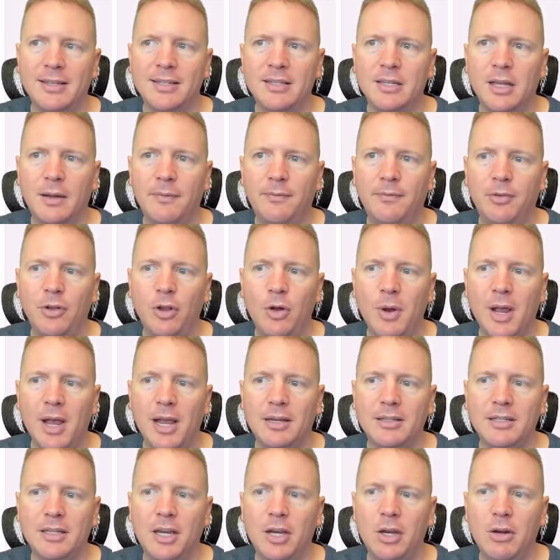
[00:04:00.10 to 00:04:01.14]
that subflow
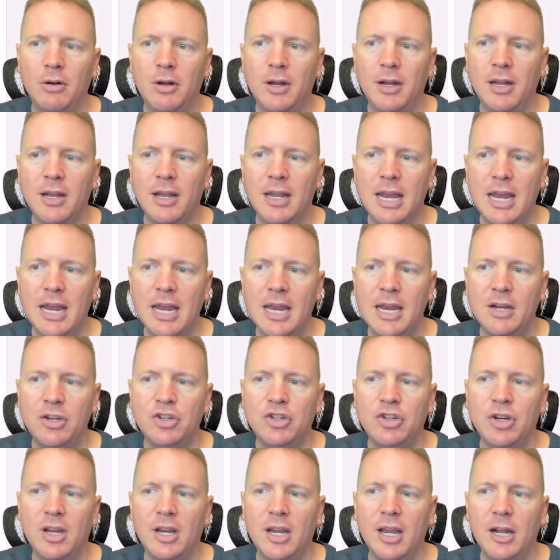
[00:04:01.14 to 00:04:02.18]
executed, and
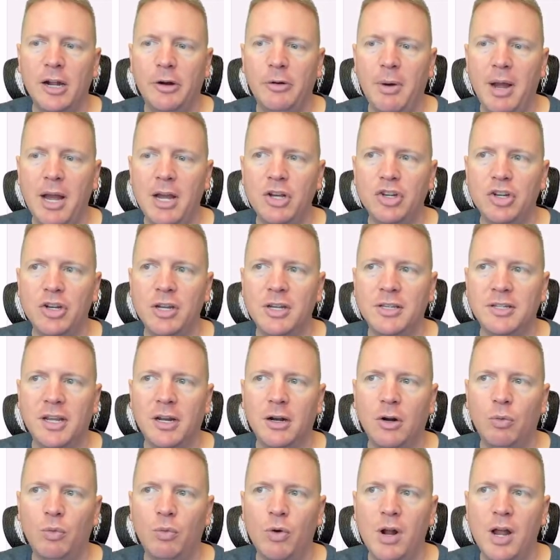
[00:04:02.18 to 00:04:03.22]
each iteration, it's
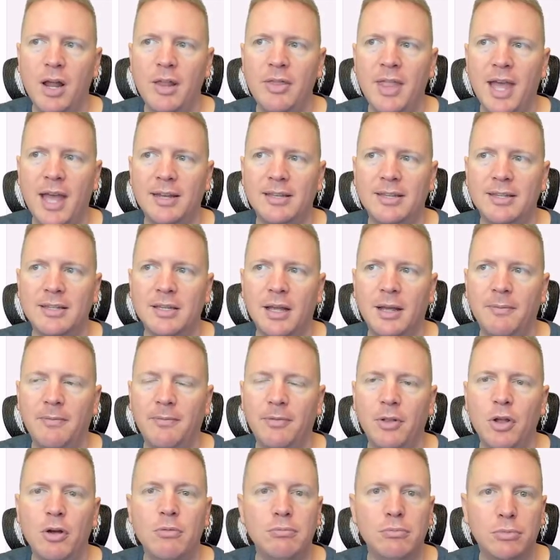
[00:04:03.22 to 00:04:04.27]
going to run that
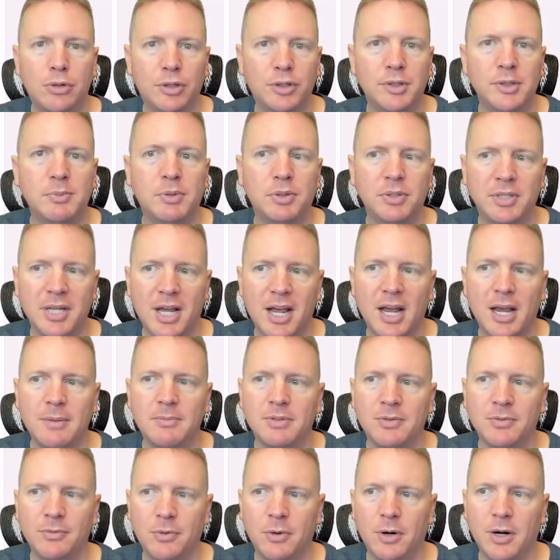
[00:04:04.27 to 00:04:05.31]
subflow multiple
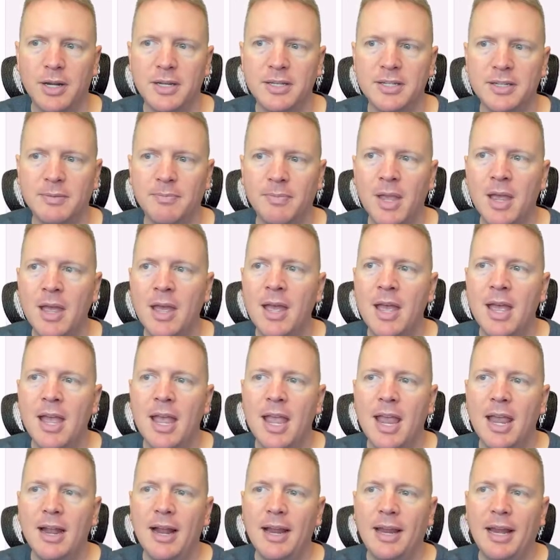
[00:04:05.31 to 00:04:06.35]
times for us.
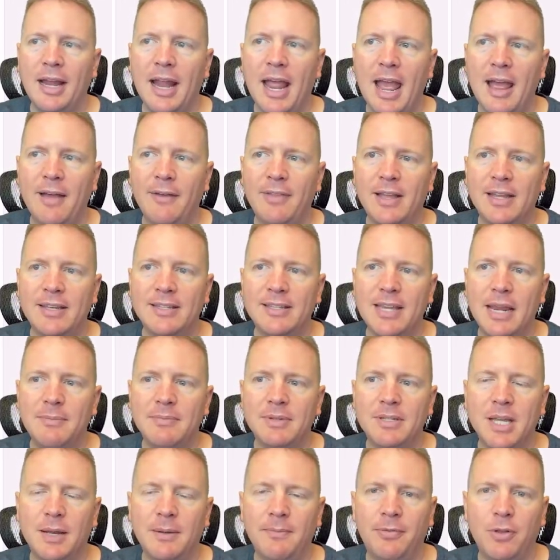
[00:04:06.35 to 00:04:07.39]
And I could have that same
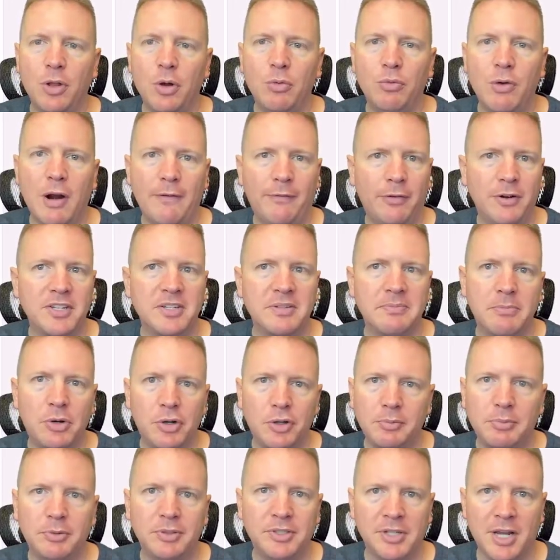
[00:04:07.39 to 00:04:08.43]
subflow referenced
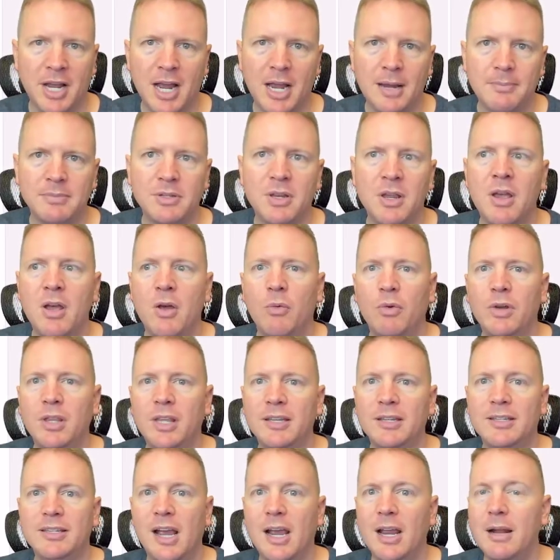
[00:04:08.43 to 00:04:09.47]
multiple times
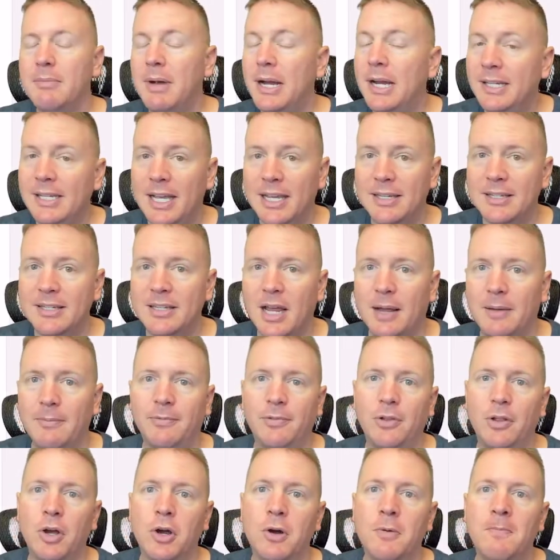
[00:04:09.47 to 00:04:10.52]
inside of my
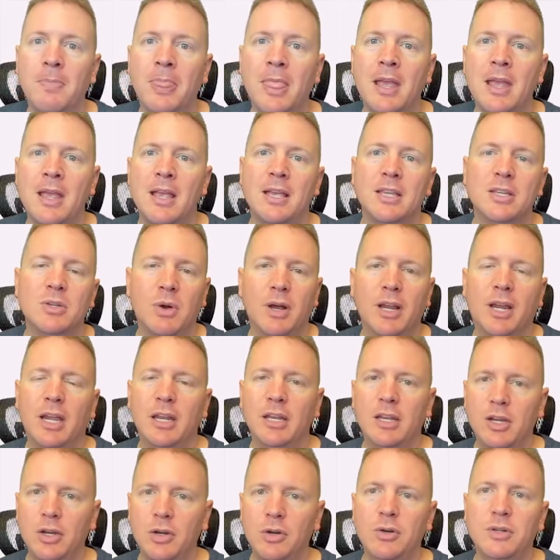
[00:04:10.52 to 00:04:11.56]
desktop flow, so I
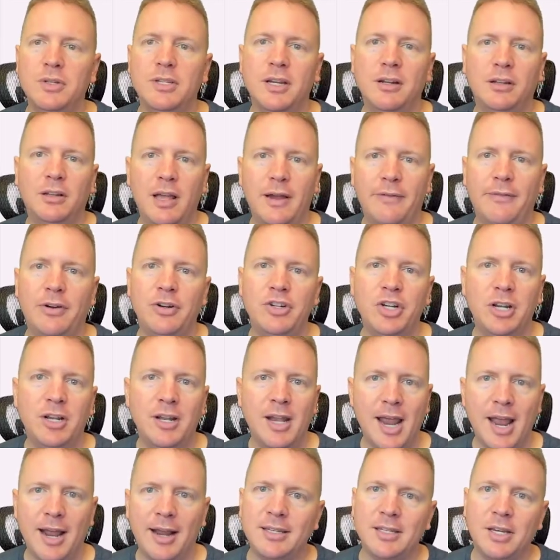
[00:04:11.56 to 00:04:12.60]
could use and leverage it
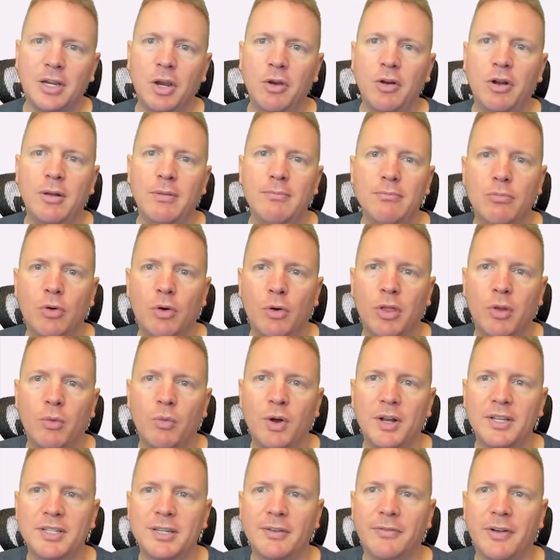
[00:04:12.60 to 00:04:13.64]
and execute it more than
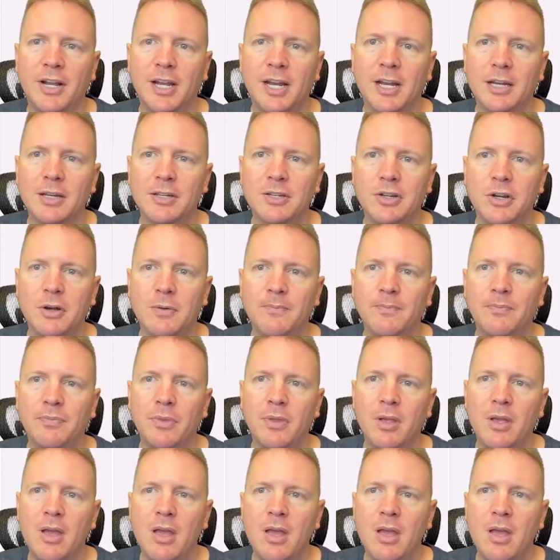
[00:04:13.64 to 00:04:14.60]
once if I needed to.